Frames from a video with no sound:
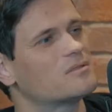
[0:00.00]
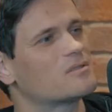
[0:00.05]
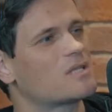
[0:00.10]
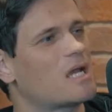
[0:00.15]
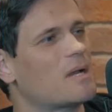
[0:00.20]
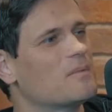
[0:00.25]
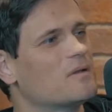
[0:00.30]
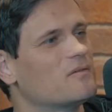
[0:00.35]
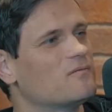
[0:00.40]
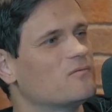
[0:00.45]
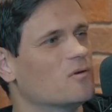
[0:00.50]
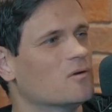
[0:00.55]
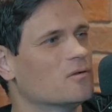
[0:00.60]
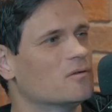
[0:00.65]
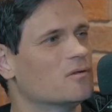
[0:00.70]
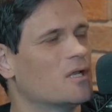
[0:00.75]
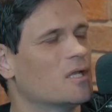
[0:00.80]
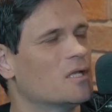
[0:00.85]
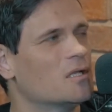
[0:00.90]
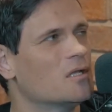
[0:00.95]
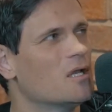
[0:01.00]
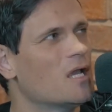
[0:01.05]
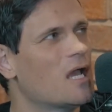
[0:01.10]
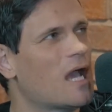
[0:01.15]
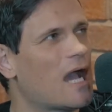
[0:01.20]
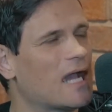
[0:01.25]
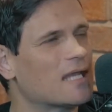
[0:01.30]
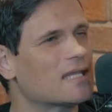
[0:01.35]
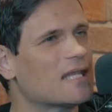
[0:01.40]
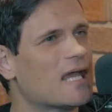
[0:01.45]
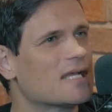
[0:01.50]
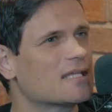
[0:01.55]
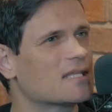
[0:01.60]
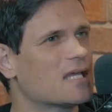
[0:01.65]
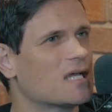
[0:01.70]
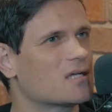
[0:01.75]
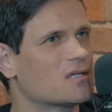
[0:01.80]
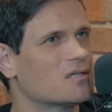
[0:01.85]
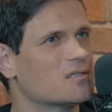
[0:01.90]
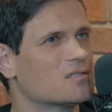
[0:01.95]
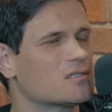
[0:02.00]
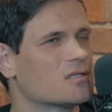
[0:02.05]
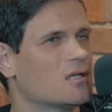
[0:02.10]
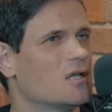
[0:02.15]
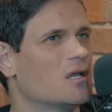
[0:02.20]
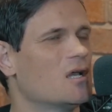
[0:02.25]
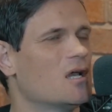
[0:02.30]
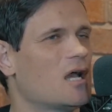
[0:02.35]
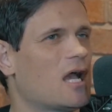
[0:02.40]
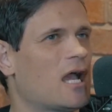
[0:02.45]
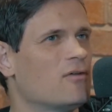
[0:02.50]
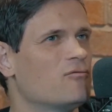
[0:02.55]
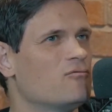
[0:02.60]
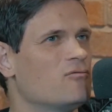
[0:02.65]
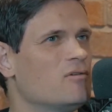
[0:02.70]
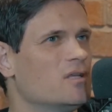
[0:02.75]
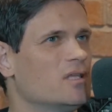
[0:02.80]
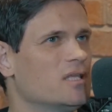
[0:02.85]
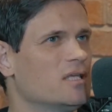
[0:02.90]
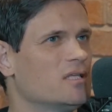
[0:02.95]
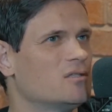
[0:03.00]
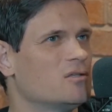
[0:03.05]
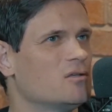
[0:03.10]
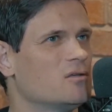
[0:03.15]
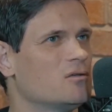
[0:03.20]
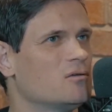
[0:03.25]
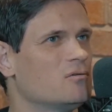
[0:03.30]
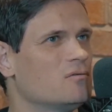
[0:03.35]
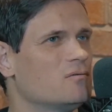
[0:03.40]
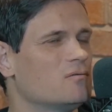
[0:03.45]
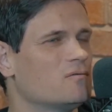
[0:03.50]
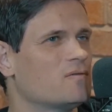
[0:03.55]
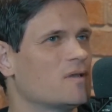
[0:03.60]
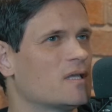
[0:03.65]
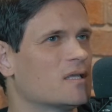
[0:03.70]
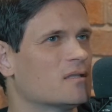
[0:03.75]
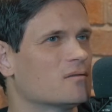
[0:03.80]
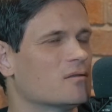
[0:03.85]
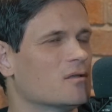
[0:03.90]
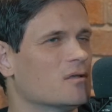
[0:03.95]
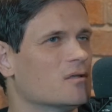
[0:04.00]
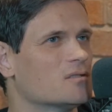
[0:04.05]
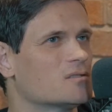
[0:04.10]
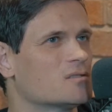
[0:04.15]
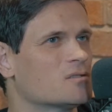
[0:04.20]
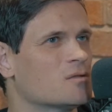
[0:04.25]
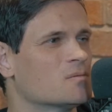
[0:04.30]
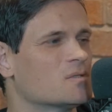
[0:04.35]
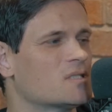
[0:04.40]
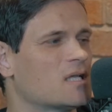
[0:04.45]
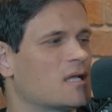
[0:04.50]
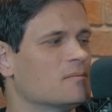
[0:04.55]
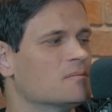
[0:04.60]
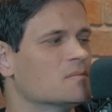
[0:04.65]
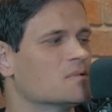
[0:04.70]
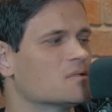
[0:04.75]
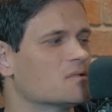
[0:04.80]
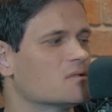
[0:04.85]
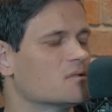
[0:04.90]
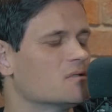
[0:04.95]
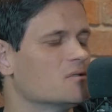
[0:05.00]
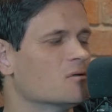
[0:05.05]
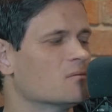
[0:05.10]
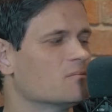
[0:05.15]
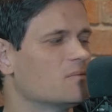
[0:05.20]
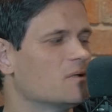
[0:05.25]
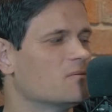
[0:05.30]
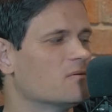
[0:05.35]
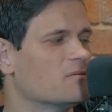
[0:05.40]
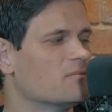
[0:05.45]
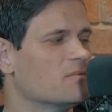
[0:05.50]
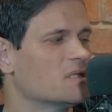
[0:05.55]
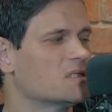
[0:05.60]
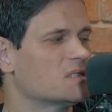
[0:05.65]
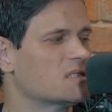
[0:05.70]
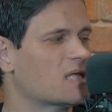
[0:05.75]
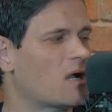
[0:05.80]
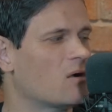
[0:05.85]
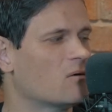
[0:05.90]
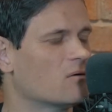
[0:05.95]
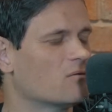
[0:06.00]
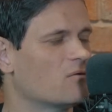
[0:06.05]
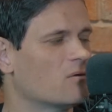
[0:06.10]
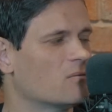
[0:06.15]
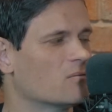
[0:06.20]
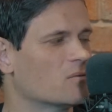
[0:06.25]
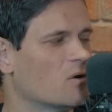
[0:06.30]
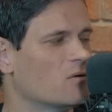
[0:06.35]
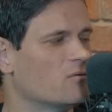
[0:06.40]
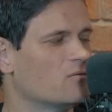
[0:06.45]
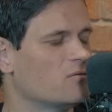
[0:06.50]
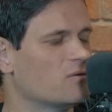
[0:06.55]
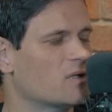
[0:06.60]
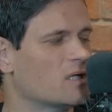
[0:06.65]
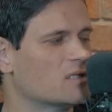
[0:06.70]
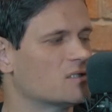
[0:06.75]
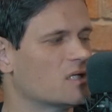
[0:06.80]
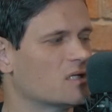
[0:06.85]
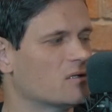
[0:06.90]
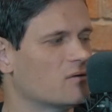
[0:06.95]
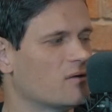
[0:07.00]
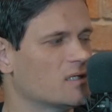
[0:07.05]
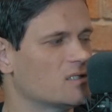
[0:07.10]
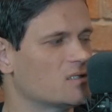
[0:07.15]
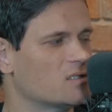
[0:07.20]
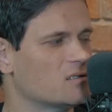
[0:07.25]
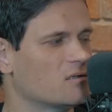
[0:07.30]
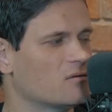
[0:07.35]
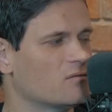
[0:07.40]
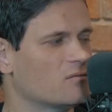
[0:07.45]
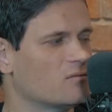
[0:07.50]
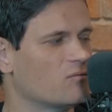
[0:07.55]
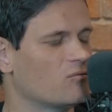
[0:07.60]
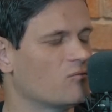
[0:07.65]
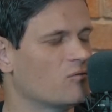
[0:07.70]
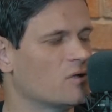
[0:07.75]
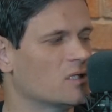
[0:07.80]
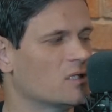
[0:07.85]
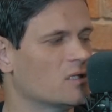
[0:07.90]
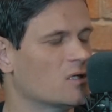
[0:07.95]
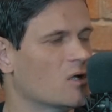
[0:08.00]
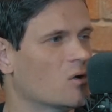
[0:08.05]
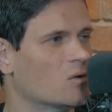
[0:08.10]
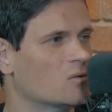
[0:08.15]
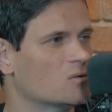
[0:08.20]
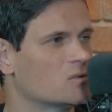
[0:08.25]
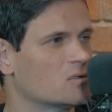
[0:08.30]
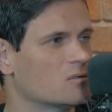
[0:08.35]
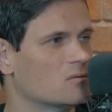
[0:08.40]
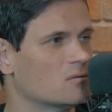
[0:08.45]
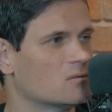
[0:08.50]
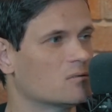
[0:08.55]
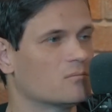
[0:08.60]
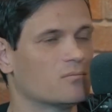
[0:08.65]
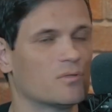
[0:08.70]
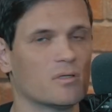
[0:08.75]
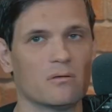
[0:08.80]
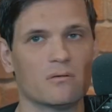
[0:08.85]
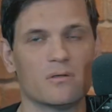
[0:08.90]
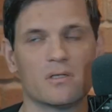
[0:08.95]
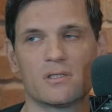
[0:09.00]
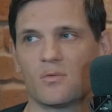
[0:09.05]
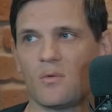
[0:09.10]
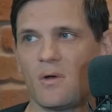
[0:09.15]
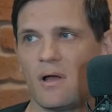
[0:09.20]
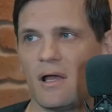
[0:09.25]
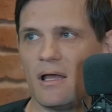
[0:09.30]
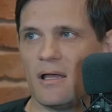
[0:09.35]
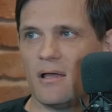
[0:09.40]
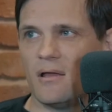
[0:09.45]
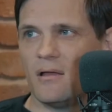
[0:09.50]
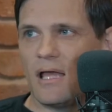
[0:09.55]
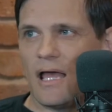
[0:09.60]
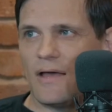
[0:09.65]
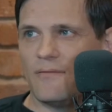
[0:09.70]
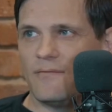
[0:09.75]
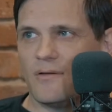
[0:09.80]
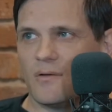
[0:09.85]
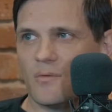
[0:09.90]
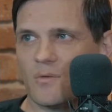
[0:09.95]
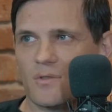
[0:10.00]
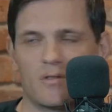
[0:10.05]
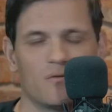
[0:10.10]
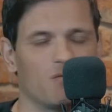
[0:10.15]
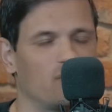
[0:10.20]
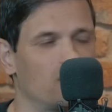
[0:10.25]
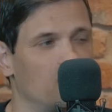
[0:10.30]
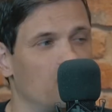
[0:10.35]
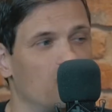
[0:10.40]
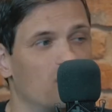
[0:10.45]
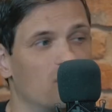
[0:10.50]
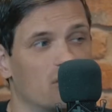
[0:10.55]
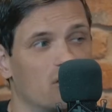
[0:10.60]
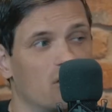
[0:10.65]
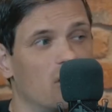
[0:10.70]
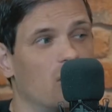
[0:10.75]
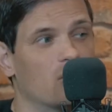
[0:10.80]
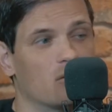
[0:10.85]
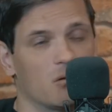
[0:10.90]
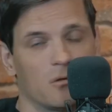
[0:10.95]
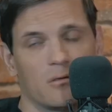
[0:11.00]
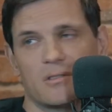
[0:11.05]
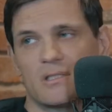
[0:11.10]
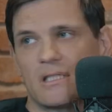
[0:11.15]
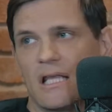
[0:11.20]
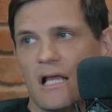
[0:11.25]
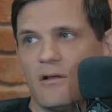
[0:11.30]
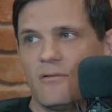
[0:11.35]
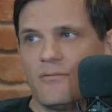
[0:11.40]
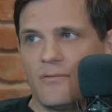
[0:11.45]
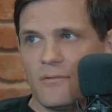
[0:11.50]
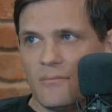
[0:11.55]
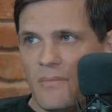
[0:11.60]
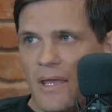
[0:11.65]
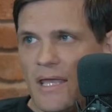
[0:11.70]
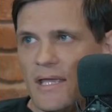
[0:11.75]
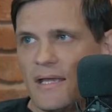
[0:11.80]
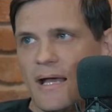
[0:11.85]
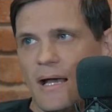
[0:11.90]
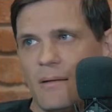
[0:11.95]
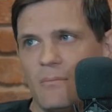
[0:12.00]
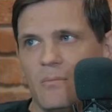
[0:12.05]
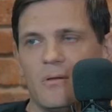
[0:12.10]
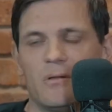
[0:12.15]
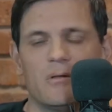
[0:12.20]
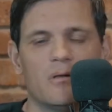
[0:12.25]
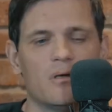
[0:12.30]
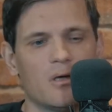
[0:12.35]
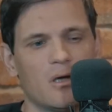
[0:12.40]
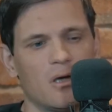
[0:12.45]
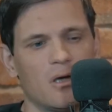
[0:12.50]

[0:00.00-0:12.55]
So that'd be fun, and I like that because I really do think that sometimes young people missed out from going through that generation of really old school computers where everything was something you could code yourself and make happen.